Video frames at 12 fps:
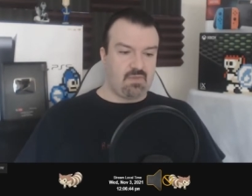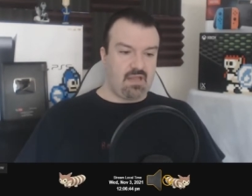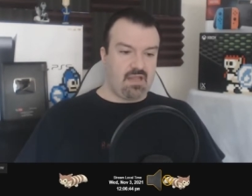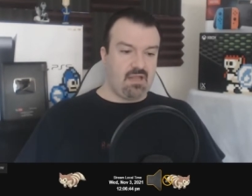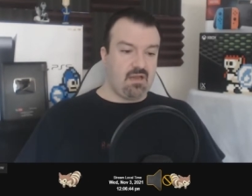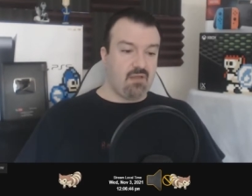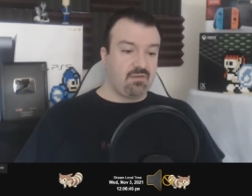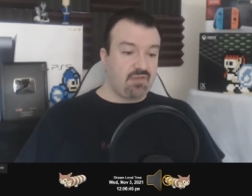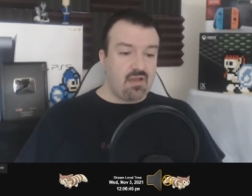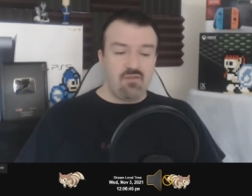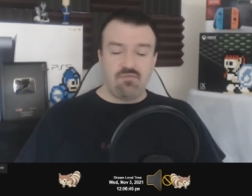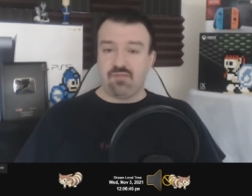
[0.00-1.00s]
And I'm
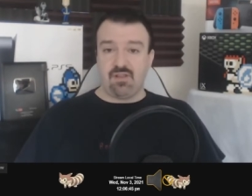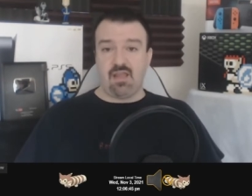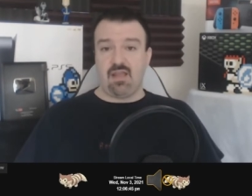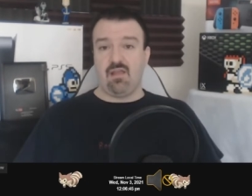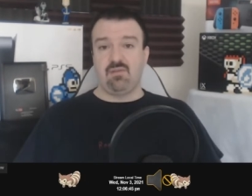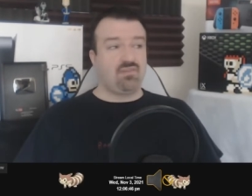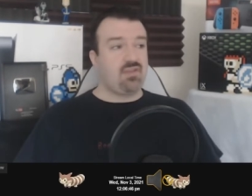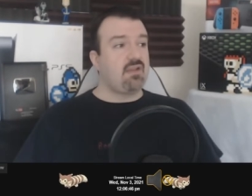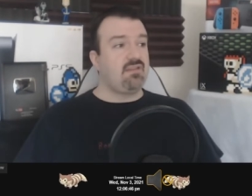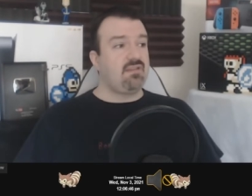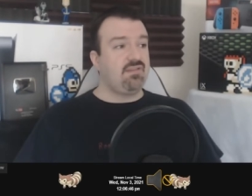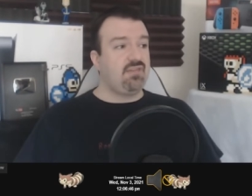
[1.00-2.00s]
excited for that. I'm
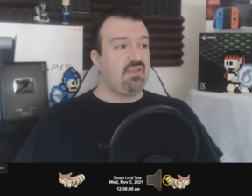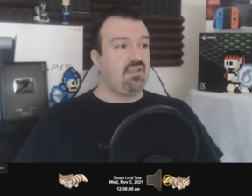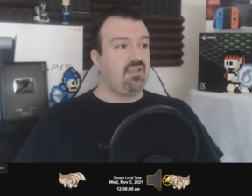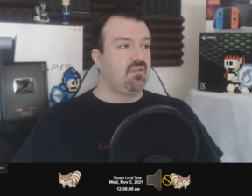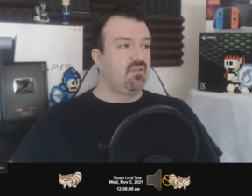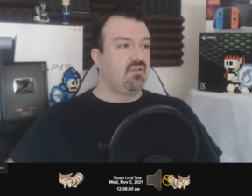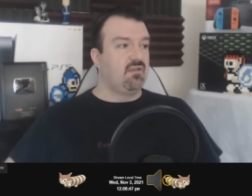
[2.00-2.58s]
excited to see